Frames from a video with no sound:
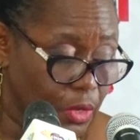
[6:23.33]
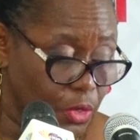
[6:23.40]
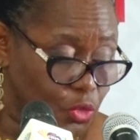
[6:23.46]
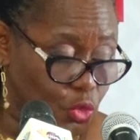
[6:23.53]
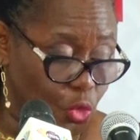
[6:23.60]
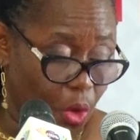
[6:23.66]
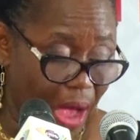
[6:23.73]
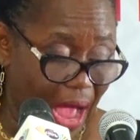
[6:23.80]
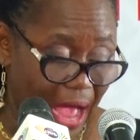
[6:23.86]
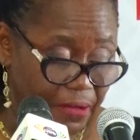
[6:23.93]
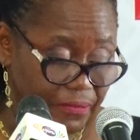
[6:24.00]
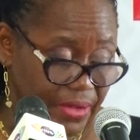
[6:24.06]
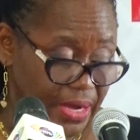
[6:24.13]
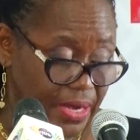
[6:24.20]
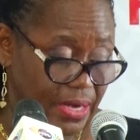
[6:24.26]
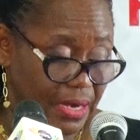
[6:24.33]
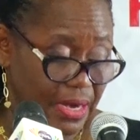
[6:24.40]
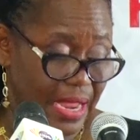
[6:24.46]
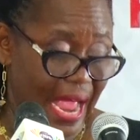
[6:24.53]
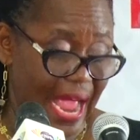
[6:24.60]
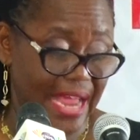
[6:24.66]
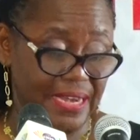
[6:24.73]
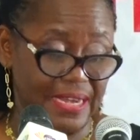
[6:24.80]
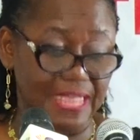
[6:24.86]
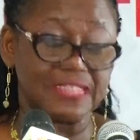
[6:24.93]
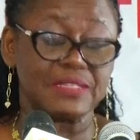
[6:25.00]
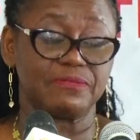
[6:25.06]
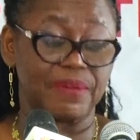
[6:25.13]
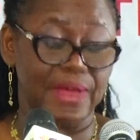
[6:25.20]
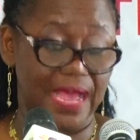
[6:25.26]
So having
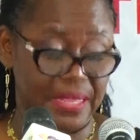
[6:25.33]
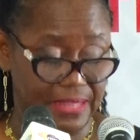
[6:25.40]
identified